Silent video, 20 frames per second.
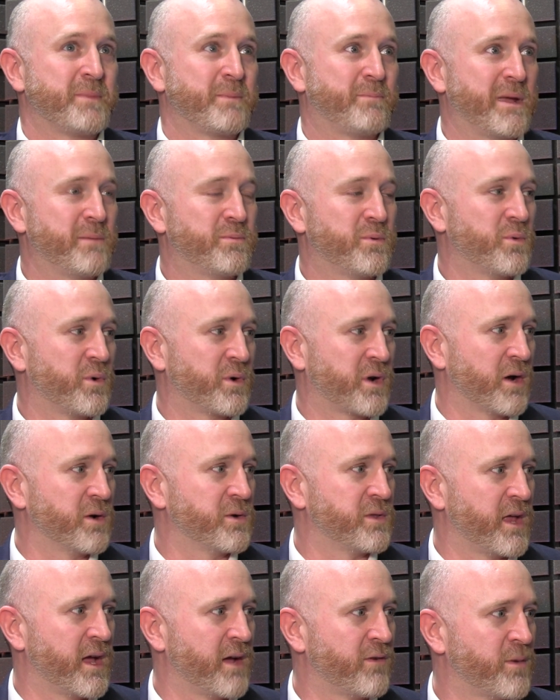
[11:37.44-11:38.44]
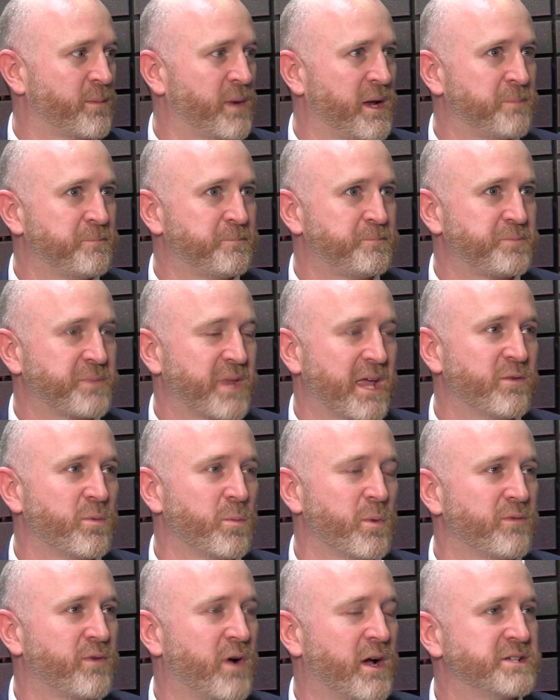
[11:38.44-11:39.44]
people will go there. I mean, even
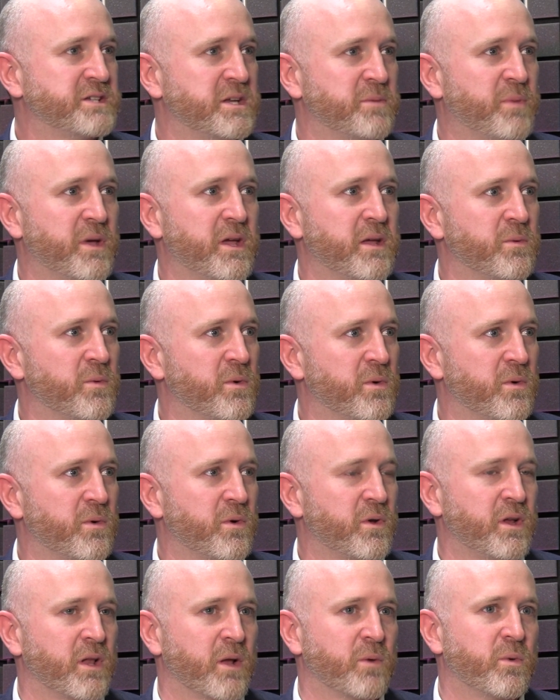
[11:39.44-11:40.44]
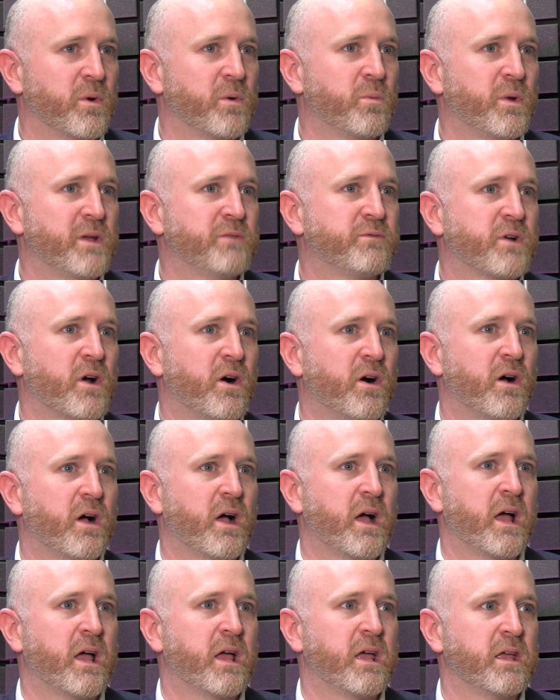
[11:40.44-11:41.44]
with IGP, we've got
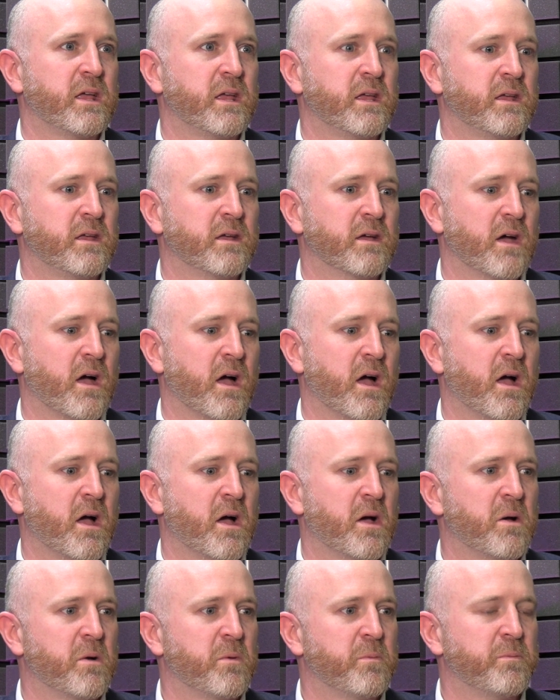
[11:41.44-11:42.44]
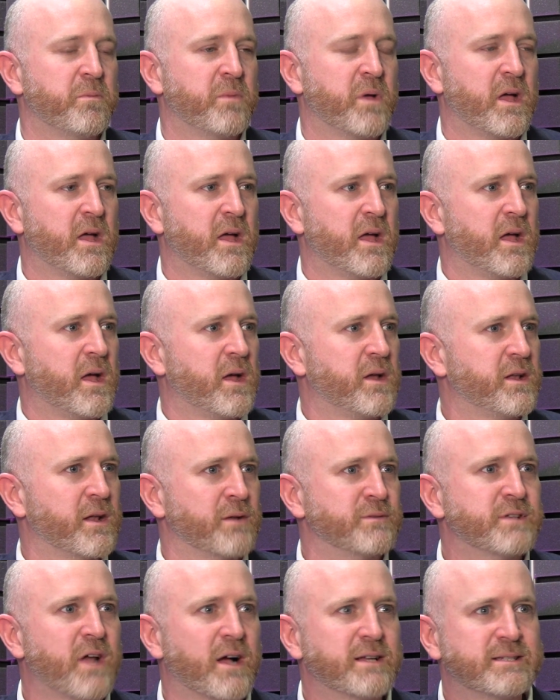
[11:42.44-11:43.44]
a
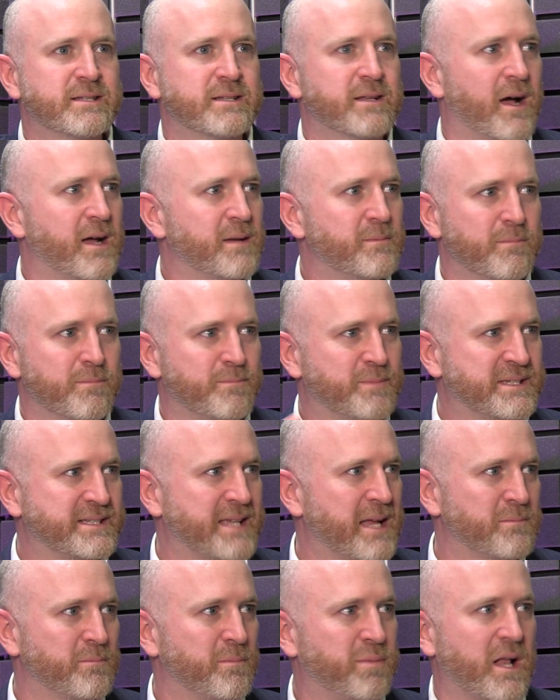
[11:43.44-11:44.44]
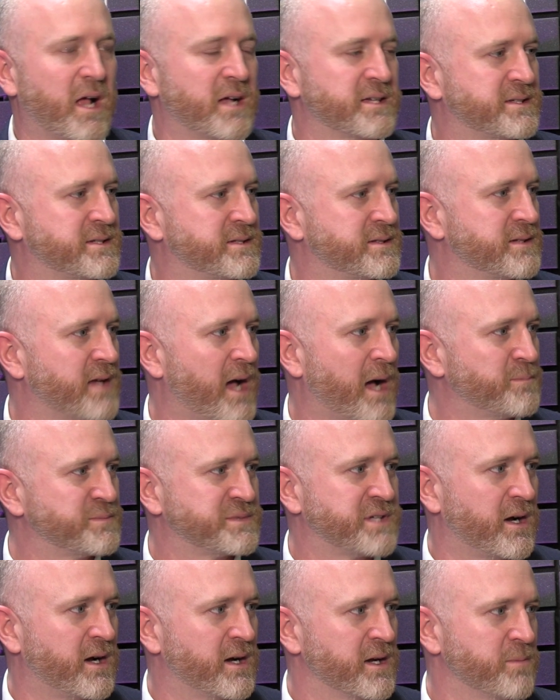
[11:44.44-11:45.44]
99% plus
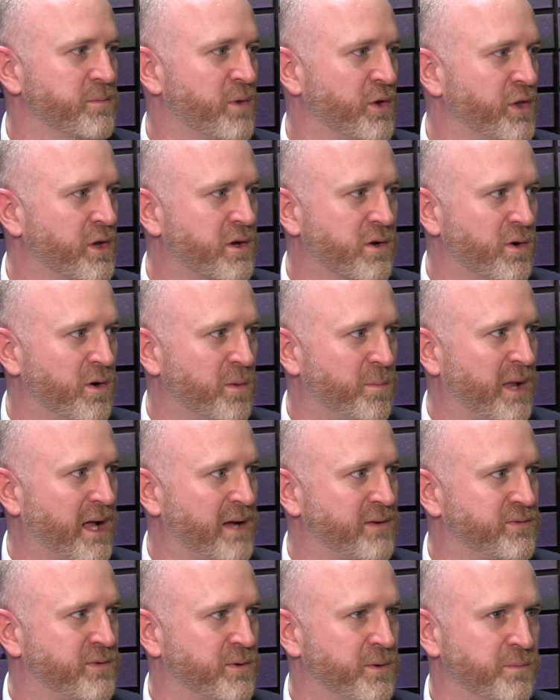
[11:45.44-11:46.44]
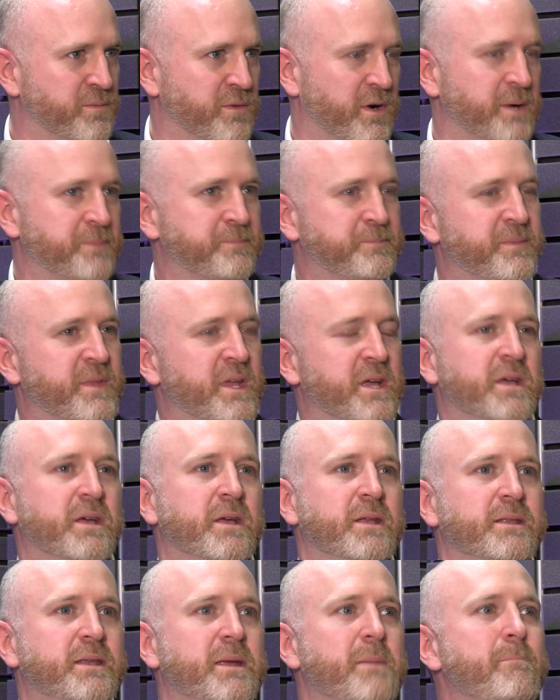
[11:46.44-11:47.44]
uptime on the core platform, right?
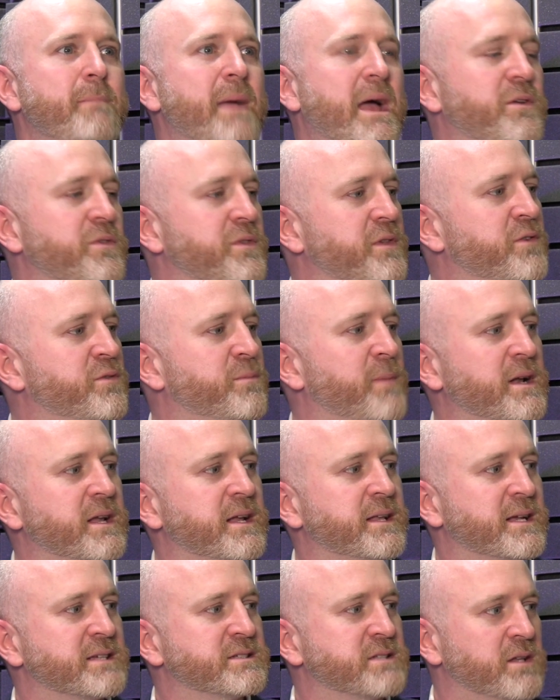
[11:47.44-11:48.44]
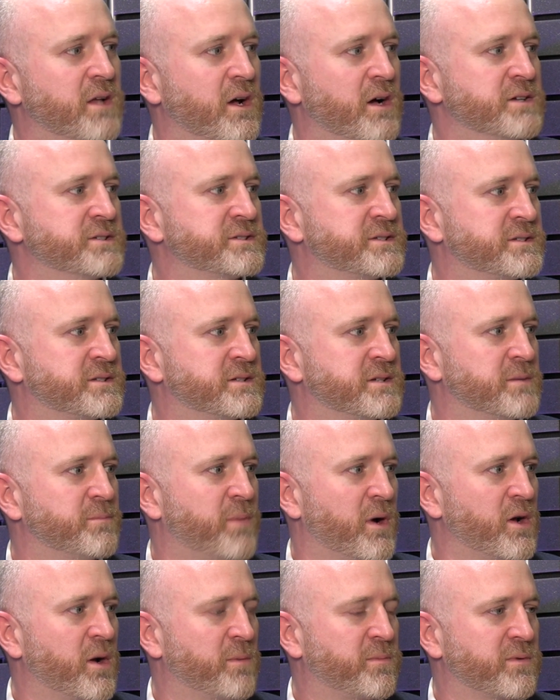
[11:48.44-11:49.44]
The amount of money that's lost
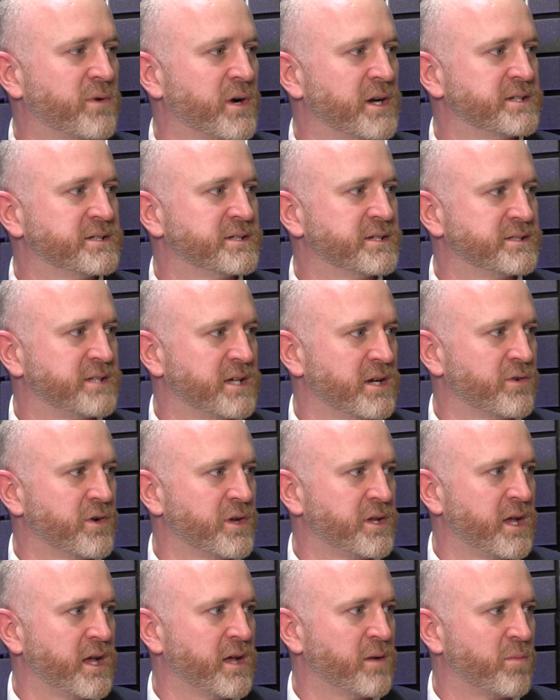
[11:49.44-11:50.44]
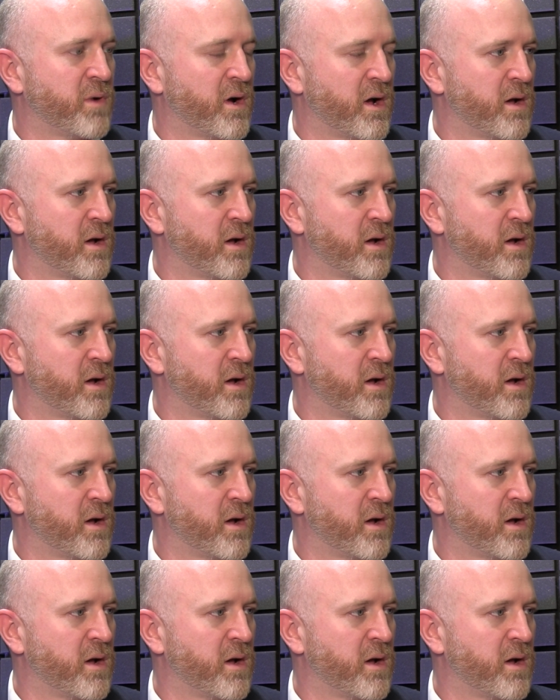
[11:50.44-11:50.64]
by operators year on year